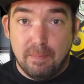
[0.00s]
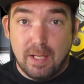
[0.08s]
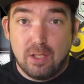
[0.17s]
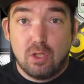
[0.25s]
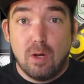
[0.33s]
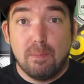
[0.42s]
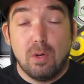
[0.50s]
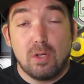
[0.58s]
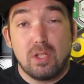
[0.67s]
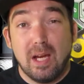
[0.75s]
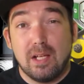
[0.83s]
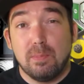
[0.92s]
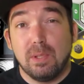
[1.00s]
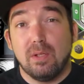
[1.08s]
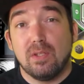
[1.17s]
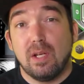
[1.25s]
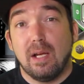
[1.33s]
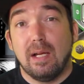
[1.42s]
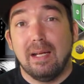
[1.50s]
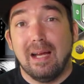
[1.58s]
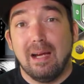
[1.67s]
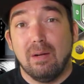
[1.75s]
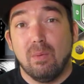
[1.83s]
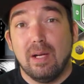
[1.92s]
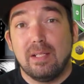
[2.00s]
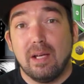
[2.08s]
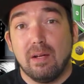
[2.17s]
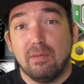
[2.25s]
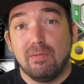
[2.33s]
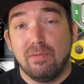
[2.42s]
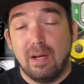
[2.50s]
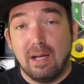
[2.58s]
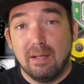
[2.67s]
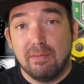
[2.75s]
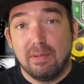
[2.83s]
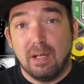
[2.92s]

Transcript: That's top marks, guys, because I rate out of 5.